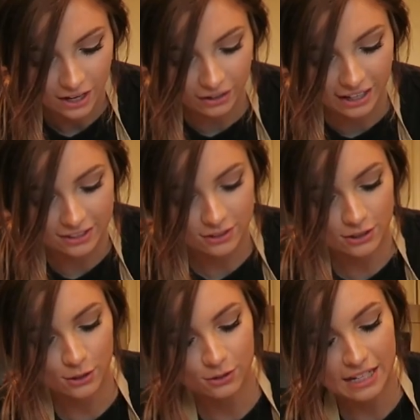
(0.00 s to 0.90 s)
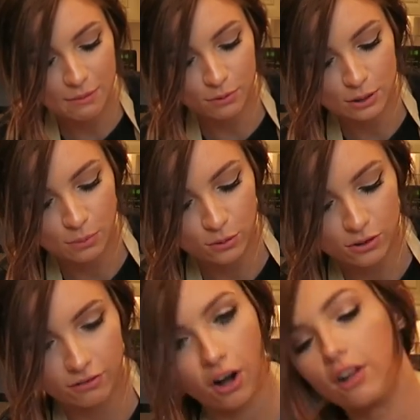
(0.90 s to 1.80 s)
Okay, two
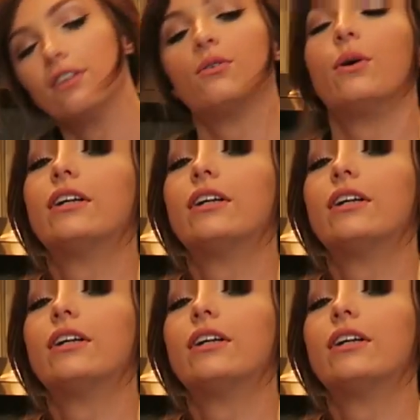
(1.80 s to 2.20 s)
tablespoons of olive